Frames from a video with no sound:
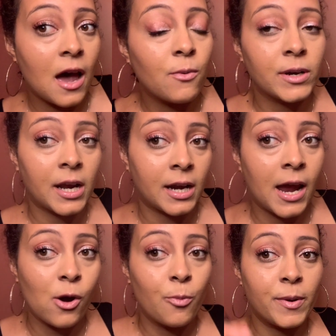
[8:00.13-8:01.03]
that one and
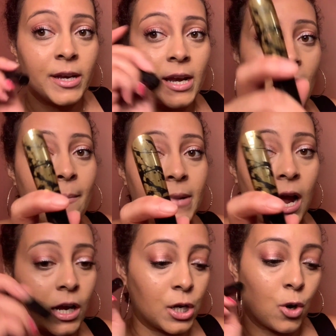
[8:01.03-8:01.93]
I opened it, I'm
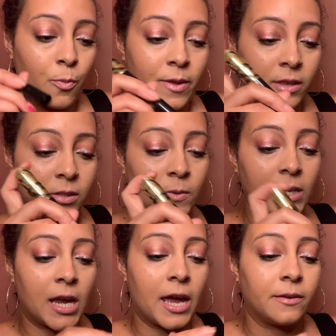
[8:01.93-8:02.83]
not gonna open this one
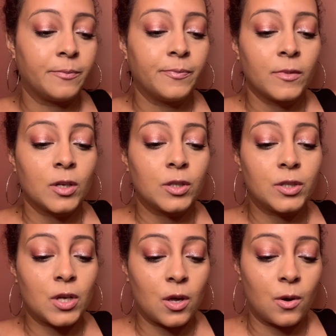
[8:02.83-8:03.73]
yet.
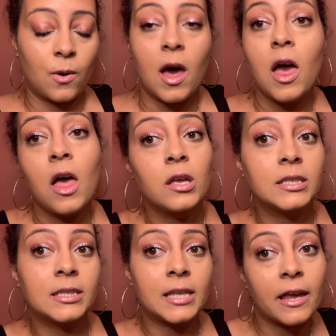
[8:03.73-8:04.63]
So
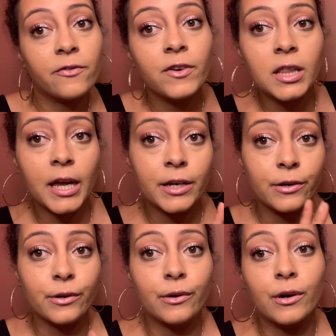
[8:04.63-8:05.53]
save for later,
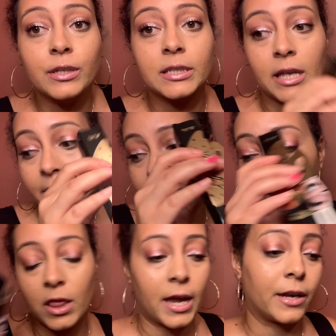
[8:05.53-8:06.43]
girl, save for
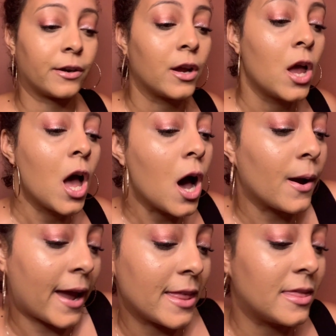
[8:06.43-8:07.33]
later.
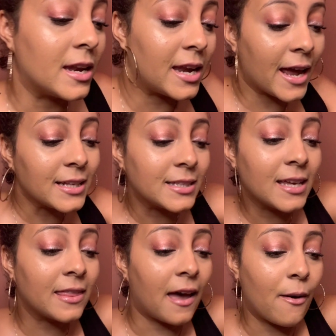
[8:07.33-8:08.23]
Okay, the next
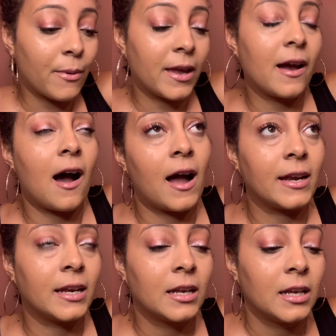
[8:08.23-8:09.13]
thing that we got,
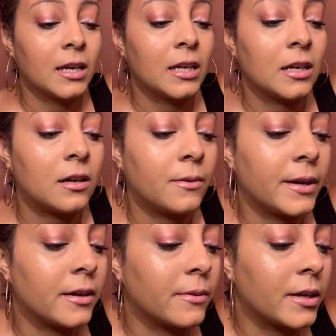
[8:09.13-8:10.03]
oh wait.